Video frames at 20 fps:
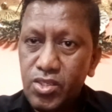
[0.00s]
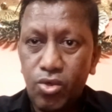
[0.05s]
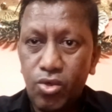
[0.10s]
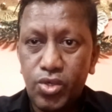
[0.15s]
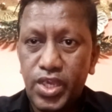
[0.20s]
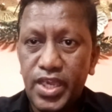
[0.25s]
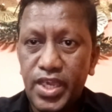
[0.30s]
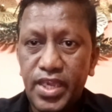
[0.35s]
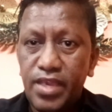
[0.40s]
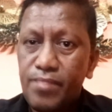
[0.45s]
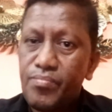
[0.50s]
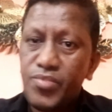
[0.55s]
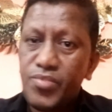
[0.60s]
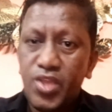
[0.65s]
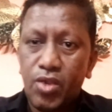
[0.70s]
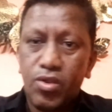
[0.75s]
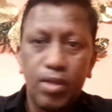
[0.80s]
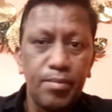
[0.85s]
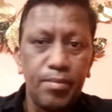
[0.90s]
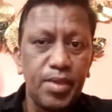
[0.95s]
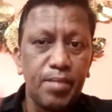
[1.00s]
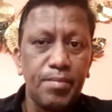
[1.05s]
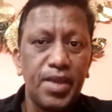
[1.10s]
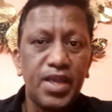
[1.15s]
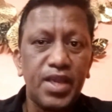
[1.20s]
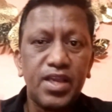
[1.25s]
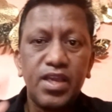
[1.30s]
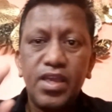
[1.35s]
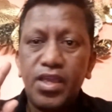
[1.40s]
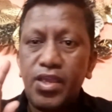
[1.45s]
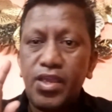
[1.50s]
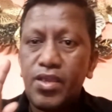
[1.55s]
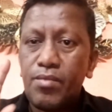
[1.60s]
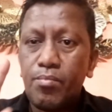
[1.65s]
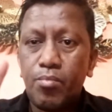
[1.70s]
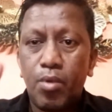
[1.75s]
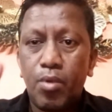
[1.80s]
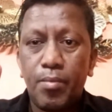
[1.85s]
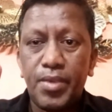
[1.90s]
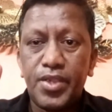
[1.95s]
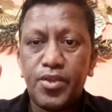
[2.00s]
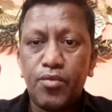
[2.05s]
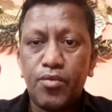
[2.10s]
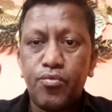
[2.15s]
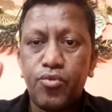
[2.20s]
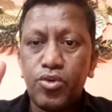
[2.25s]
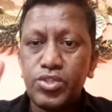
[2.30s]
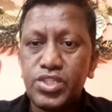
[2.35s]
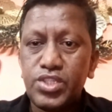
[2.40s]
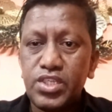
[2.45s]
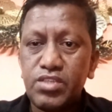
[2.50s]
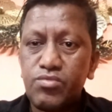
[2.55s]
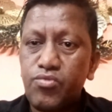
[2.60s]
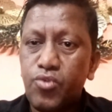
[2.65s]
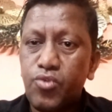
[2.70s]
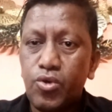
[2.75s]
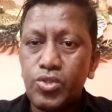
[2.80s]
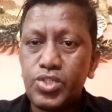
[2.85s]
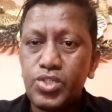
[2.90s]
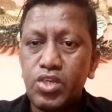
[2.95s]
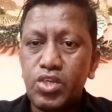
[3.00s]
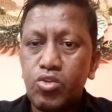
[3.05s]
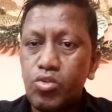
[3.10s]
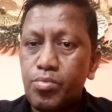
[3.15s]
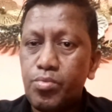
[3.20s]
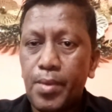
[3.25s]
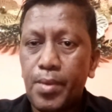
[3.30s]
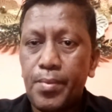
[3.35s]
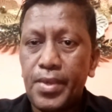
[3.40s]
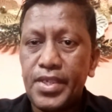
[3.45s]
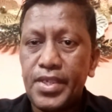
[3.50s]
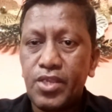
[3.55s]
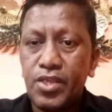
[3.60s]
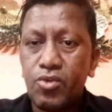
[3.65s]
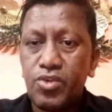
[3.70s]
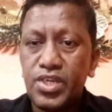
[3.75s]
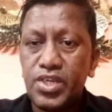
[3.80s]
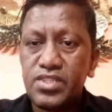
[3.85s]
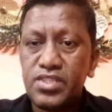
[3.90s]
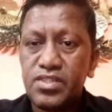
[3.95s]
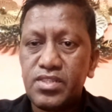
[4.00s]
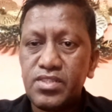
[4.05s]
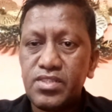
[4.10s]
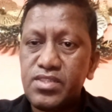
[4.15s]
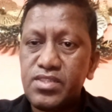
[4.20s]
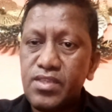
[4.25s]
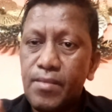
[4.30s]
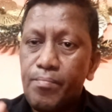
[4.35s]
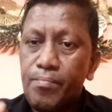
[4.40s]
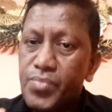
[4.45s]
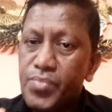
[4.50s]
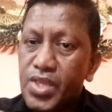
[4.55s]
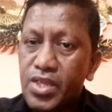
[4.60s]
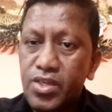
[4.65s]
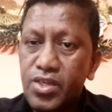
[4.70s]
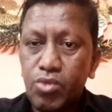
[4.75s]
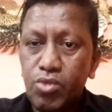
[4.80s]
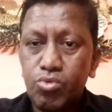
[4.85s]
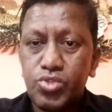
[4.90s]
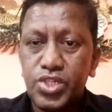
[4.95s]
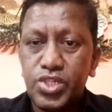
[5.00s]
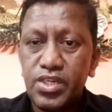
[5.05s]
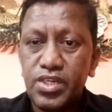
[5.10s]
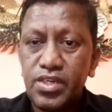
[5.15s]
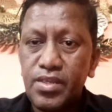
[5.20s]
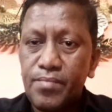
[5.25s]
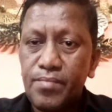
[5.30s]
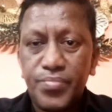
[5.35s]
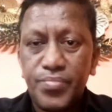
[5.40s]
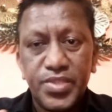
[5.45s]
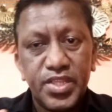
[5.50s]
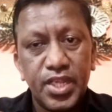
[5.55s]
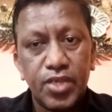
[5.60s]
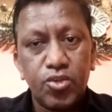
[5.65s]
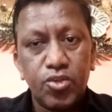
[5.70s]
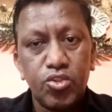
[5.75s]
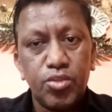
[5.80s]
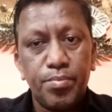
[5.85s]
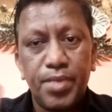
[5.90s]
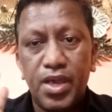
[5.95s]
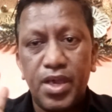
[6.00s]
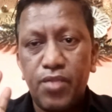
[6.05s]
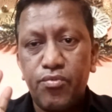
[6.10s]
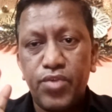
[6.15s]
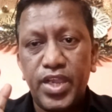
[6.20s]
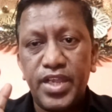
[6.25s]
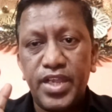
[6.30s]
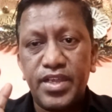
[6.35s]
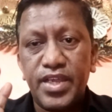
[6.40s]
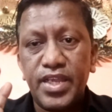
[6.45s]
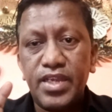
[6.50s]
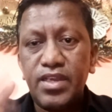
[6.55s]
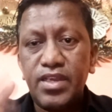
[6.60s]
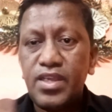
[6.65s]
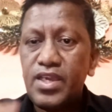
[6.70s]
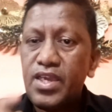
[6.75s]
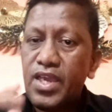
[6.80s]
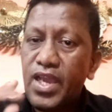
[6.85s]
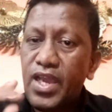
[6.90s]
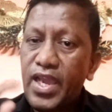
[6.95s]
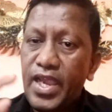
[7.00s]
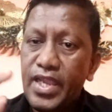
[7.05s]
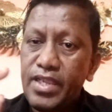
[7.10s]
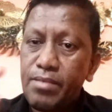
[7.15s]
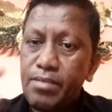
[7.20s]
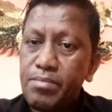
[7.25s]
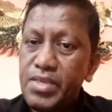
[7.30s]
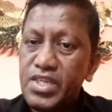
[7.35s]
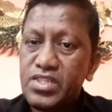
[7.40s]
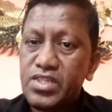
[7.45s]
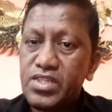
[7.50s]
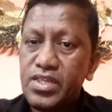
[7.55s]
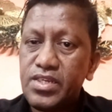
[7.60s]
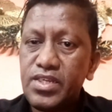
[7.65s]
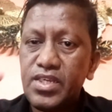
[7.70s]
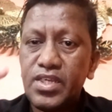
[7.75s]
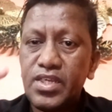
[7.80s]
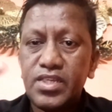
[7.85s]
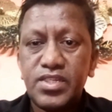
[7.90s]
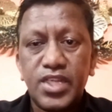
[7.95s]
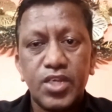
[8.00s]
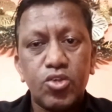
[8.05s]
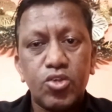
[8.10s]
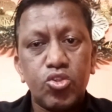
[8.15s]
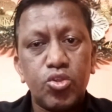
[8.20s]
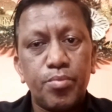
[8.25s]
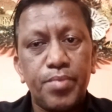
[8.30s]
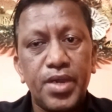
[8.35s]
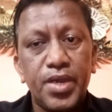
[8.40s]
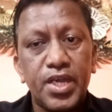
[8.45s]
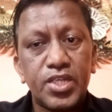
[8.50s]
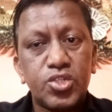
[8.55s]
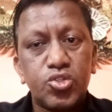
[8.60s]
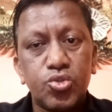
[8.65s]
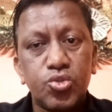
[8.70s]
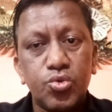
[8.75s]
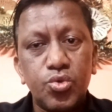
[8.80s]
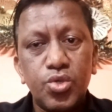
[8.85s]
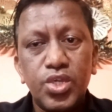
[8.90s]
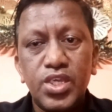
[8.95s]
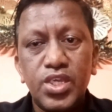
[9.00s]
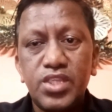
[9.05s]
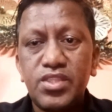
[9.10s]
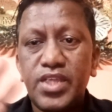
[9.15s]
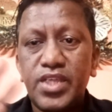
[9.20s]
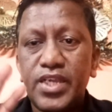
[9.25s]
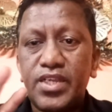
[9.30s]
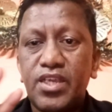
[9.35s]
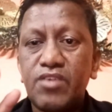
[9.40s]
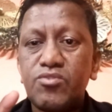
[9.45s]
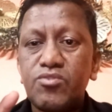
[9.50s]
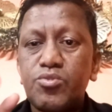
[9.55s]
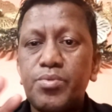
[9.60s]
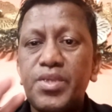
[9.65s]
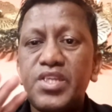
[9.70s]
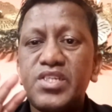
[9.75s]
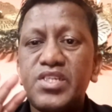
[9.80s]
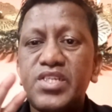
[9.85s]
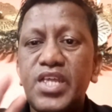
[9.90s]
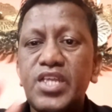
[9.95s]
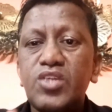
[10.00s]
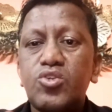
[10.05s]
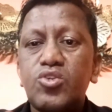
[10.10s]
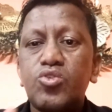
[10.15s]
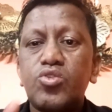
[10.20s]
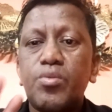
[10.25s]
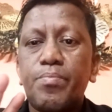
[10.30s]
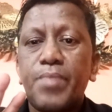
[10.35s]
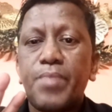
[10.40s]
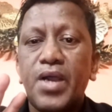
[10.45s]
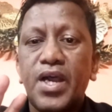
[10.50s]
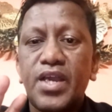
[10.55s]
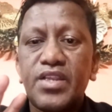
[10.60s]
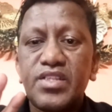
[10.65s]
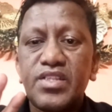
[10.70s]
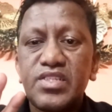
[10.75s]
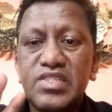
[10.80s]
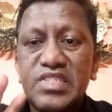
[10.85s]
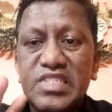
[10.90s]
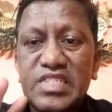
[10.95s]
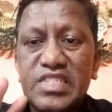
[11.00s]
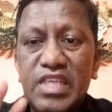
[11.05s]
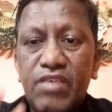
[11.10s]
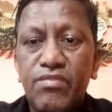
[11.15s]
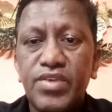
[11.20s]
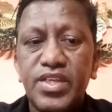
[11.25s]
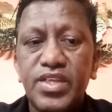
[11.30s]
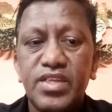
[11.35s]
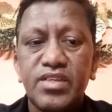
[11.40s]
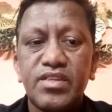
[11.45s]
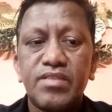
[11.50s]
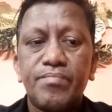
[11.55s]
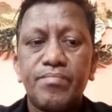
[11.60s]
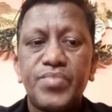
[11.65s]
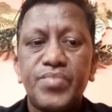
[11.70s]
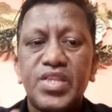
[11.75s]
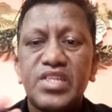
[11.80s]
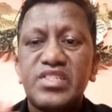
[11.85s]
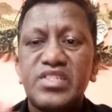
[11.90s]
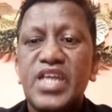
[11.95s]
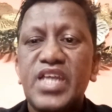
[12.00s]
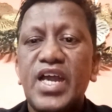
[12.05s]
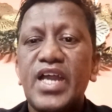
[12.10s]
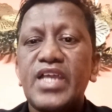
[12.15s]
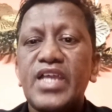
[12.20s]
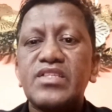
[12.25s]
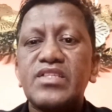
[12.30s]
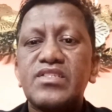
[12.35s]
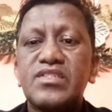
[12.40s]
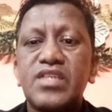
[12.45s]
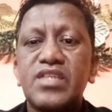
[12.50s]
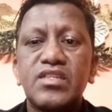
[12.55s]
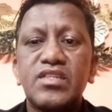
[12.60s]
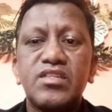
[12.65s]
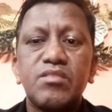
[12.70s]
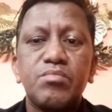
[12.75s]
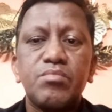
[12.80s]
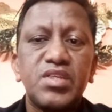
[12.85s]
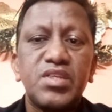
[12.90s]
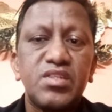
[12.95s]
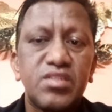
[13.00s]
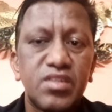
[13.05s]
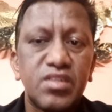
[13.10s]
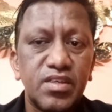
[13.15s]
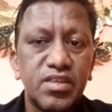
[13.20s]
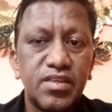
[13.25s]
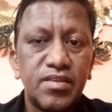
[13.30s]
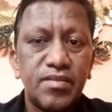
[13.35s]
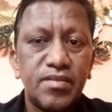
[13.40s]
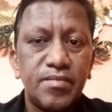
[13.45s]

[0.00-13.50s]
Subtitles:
Okay, now coming back, moment of force is force into the perpendicular distance, newton, 10 to the power 5 dyne, and meter, 10 to the power 2, that gives me 10 to the power 7 dyne centimeter.